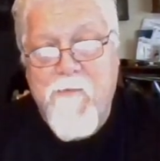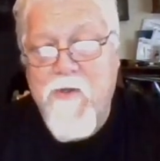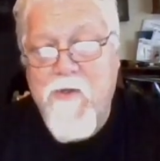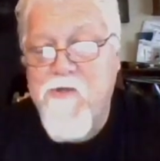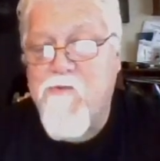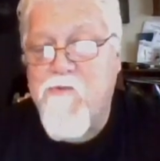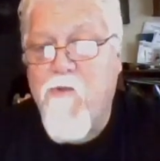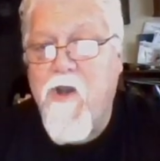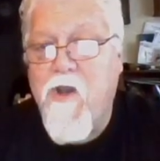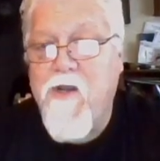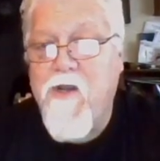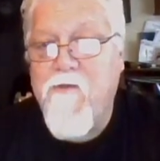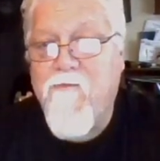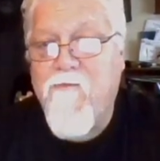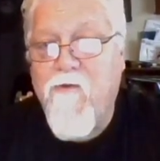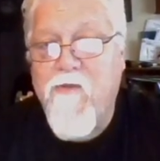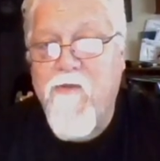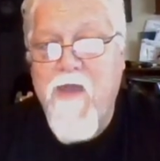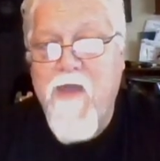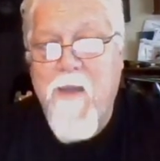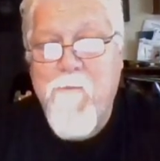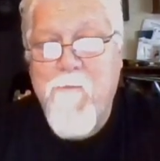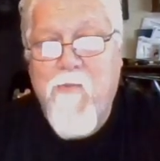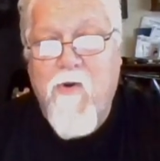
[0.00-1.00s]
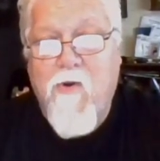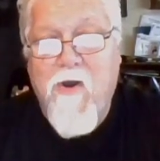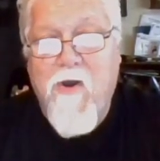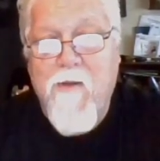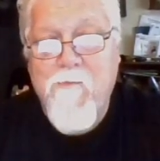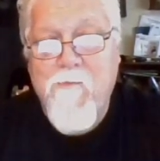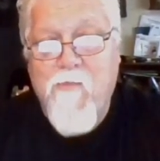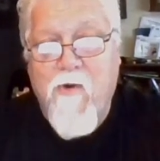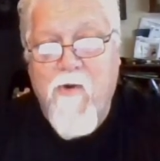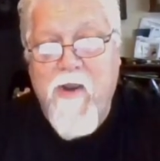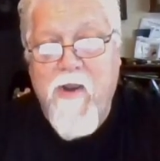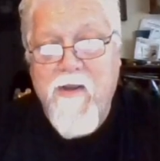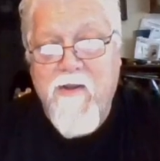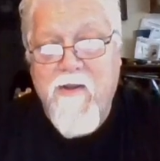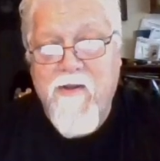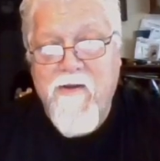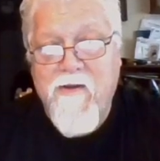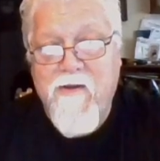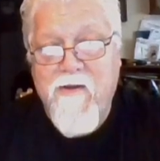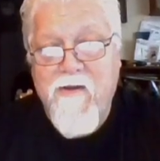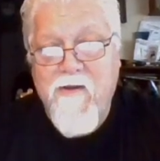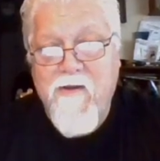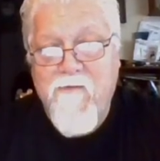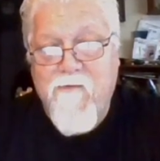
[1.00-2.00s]
He's ready for that pawn break
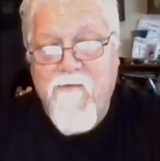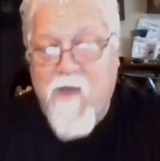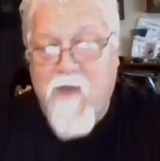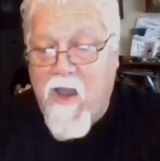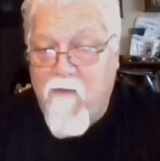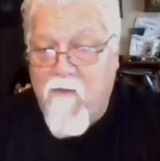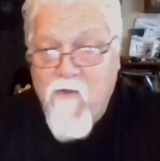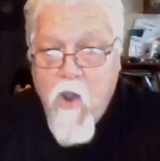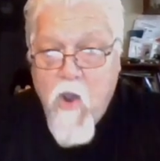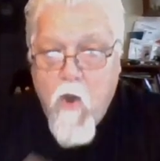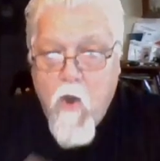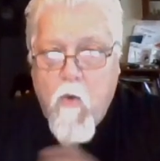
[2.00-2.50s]
into the D5.